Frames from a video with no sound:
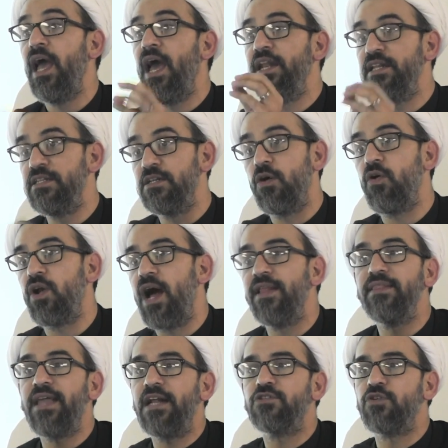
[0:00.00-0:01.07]
and in the
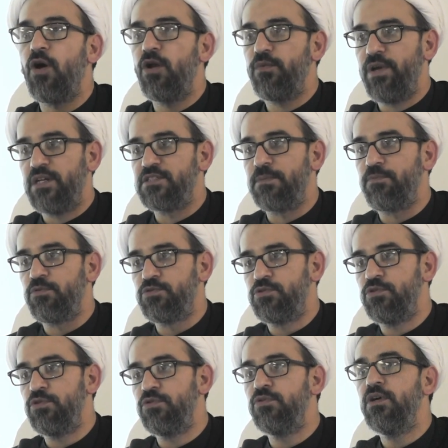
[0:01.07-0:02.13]
Quran, that's all we are supposed
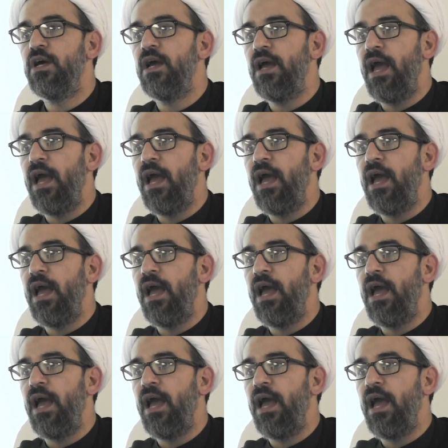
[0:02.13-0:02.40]
to do.